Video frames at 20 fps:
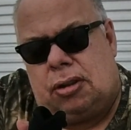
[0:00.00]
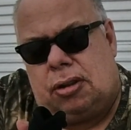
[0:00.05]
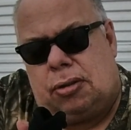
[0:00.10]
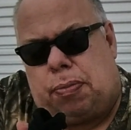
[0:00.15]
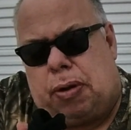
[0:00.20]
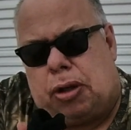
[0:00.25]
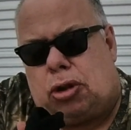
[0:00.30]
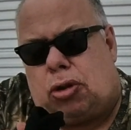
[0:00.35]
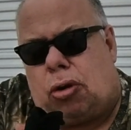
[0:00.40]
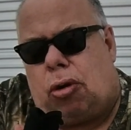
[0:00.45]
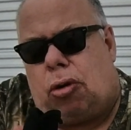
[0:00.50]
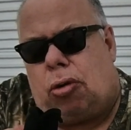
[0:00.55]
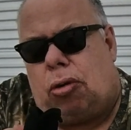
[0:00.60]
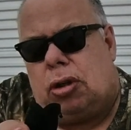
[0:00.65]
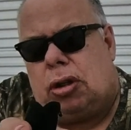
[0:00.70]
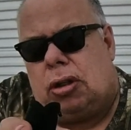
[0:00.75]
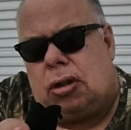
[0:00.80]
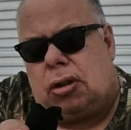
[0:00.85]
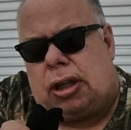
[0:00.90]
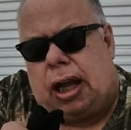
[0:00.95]

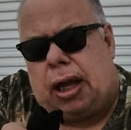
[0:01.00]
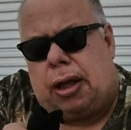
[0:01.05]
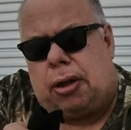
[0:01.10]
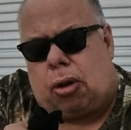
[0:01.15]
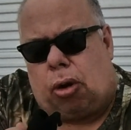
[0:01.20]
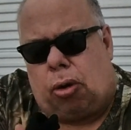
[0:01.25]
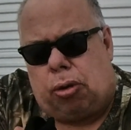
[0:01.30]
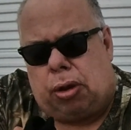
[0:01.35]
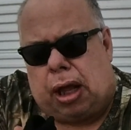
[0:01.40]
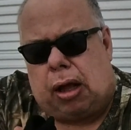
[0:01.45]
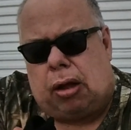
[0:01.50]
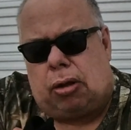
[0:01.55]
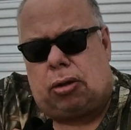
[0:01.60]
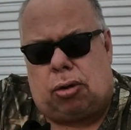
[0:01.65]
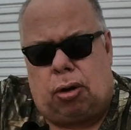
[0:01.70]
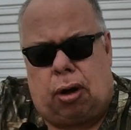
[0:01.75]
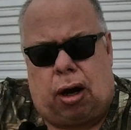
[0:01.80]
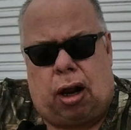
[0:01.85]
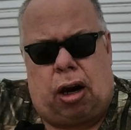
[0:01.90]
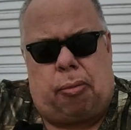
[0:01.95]
special thanks goes out
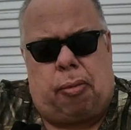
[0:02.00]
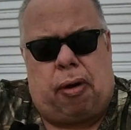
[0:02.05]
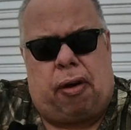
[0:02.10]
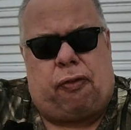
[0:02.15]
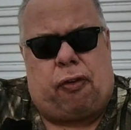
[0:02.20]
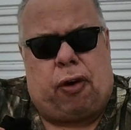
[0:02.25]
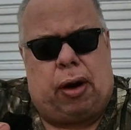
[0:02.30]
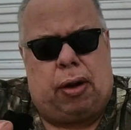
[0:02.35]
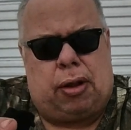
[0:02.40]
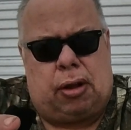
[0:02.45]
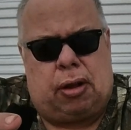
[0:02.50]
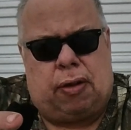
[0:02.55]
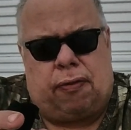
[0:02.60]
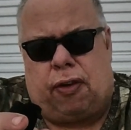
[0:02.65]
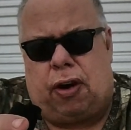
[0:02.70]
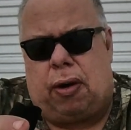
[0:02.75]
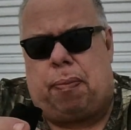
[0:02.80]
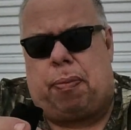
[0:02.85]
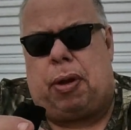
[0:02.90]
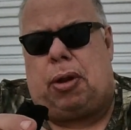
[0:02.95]
to a lot of my friends in the
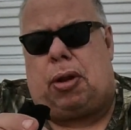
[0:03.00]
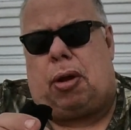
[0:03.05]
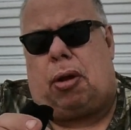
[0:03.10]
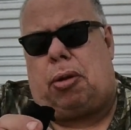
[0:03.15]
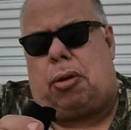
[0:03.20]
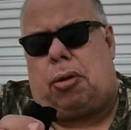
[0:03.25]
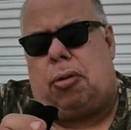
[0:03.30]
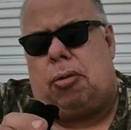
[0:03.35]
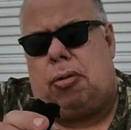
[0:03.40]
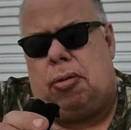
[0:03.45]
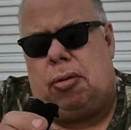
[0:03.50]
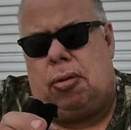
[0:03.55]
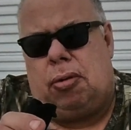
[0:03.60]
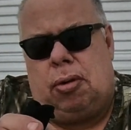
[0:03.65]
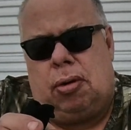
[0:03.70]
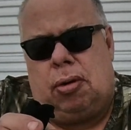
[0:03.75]
Philippines also.